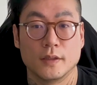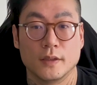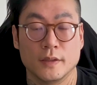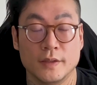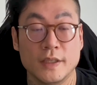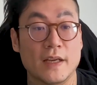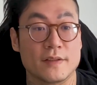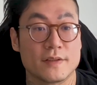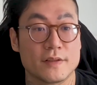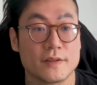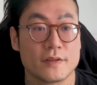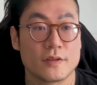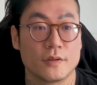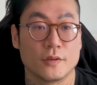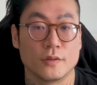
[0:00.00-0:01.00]
Yes.
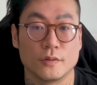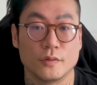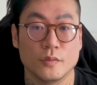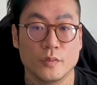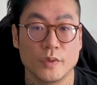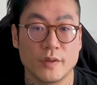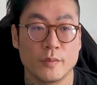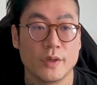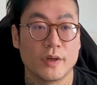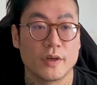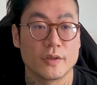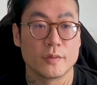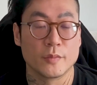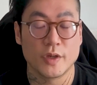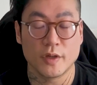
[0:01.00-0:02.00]
So we
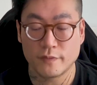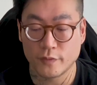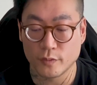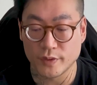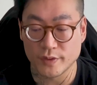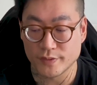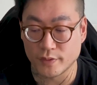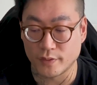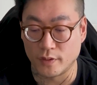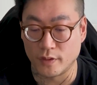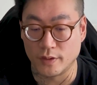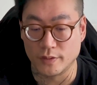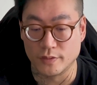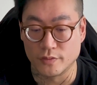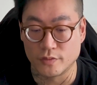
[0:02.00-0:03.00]
are focused
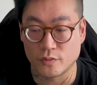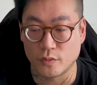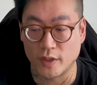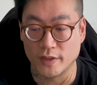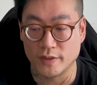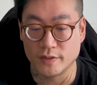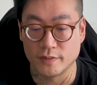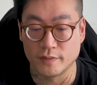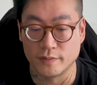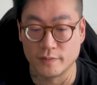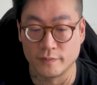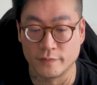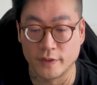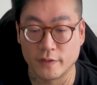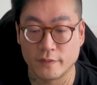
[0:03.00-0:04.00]
on trying
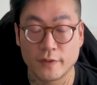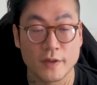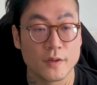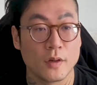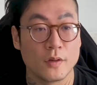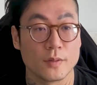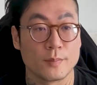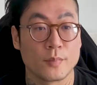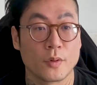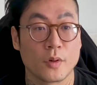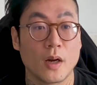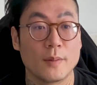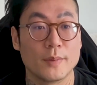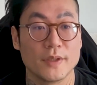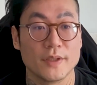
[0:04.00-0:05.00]
to verify all the
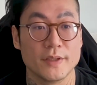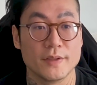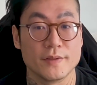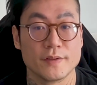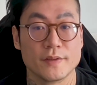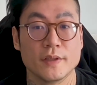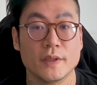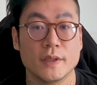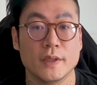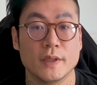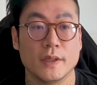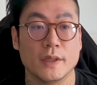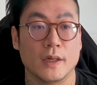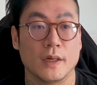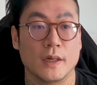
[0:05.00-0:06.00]
properties
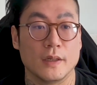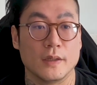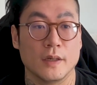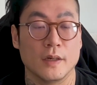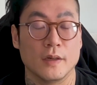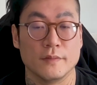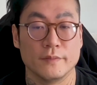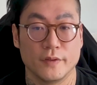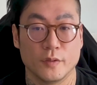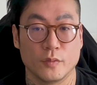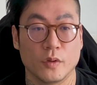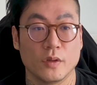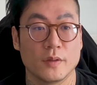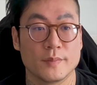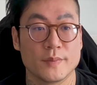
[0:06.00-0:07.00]
of the
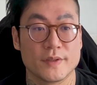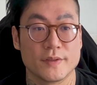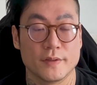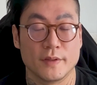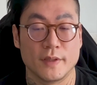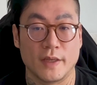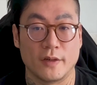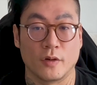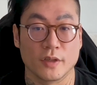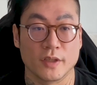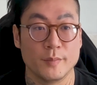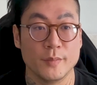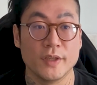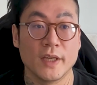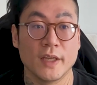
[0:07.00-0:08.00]
rollups that are
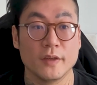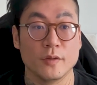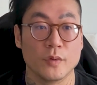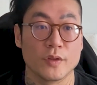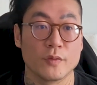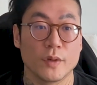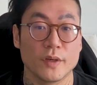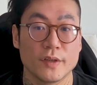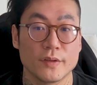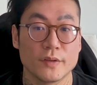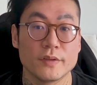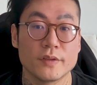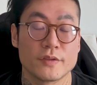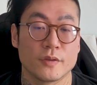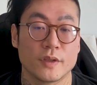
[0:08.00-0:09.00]
communicating with one
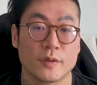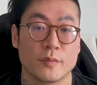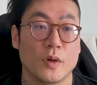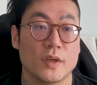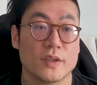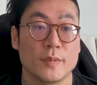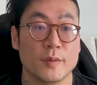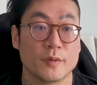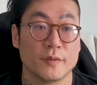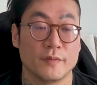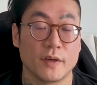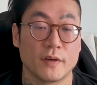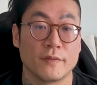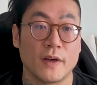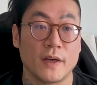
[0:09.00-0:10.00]
another. So like we want to be able to
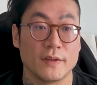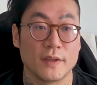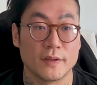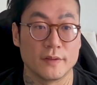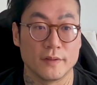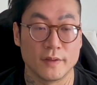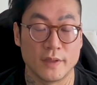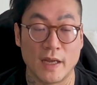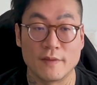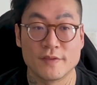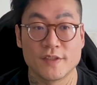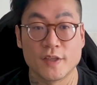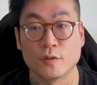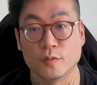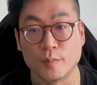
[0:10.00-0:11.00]
verify that they have
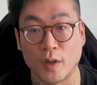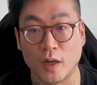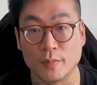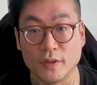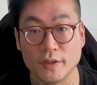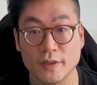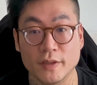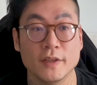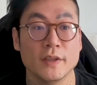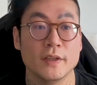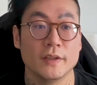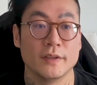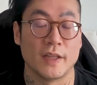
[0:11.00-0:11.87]
settled properly, they